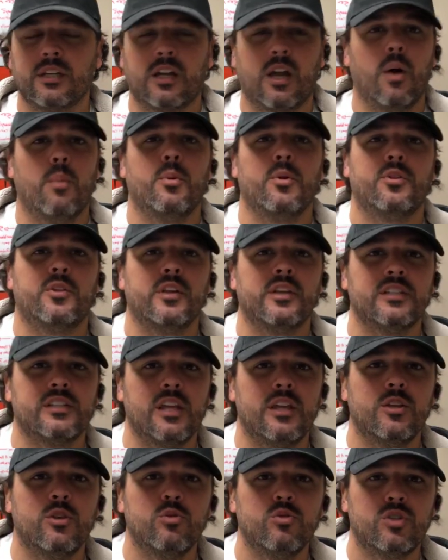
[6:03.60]
The couple things
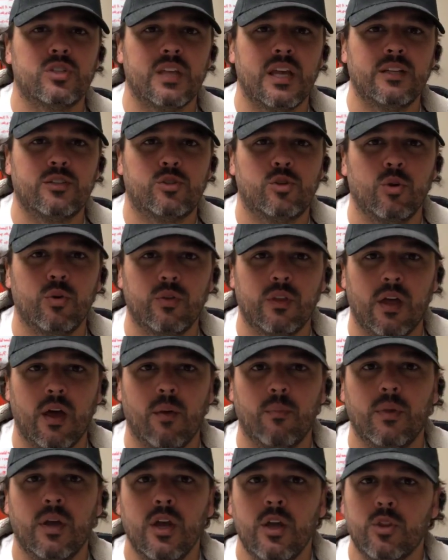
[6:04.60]
that you said to
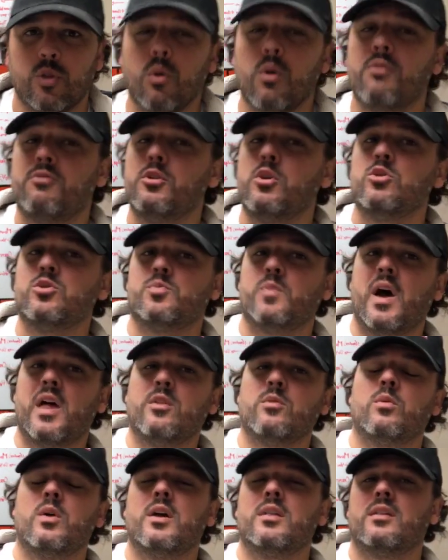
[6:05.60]
them, the reviews, by
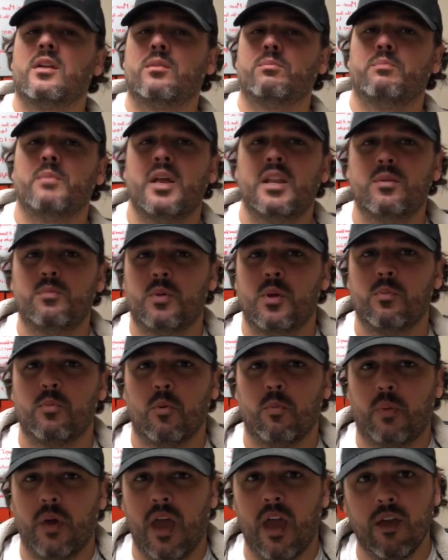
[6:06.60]
the way, that many
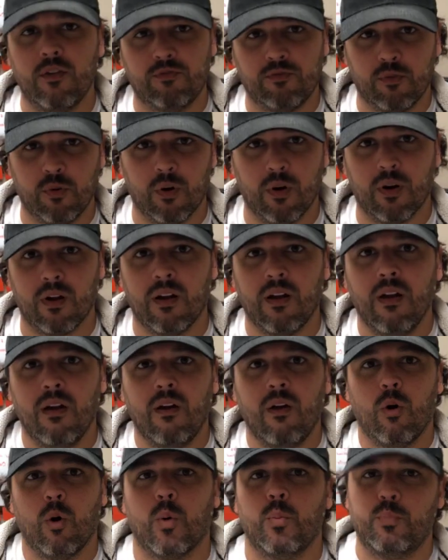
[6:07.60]
people pay for
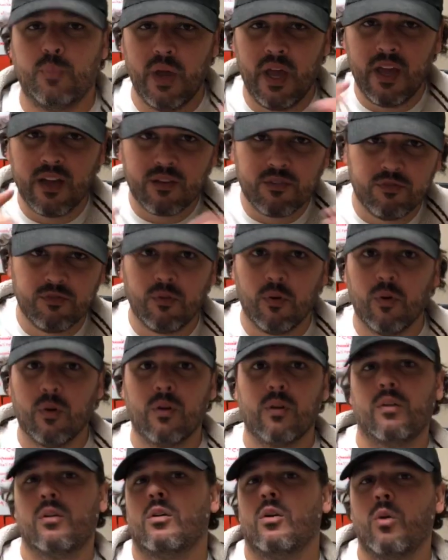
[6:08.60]
or beg
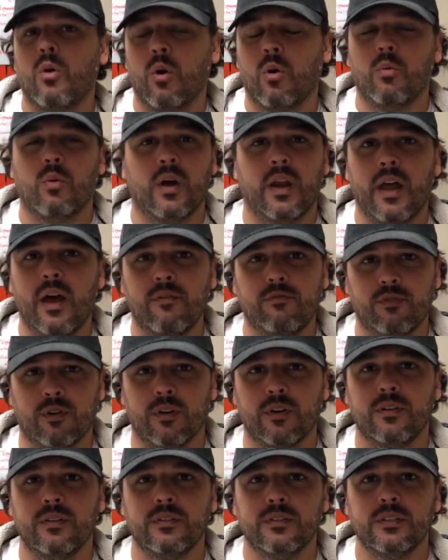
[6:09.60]
for or
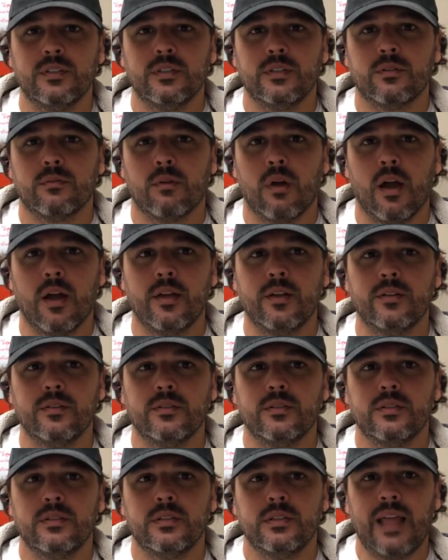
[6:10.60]
whatever, right?
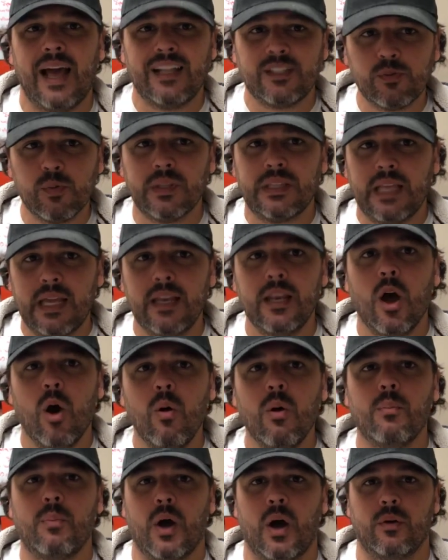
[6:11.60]
That's what they
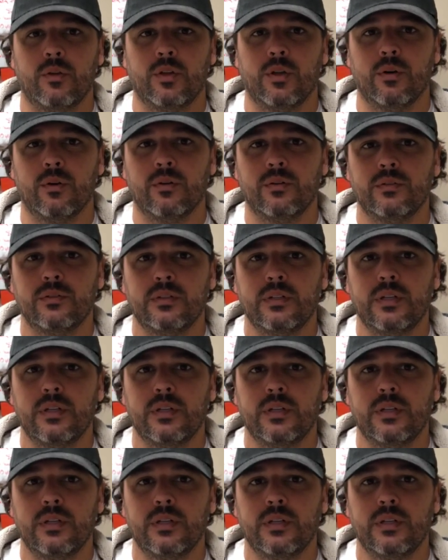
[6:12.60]
know about you.